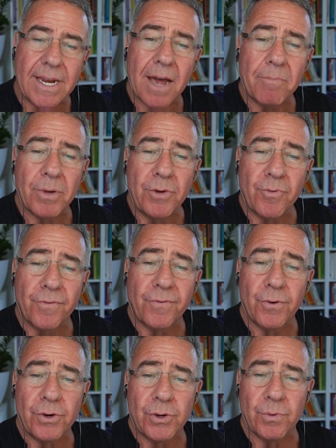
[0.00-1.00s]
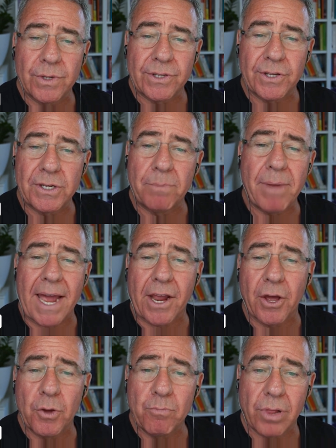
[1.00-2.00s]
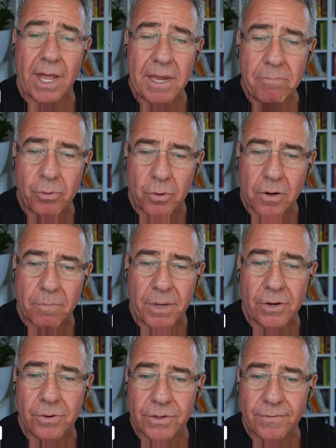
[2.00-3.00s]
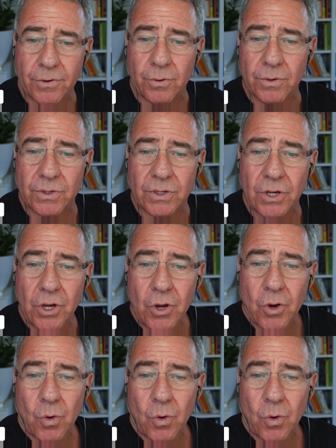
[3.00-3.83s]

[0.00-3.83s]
now been referred to as the tobacco playbook, because of course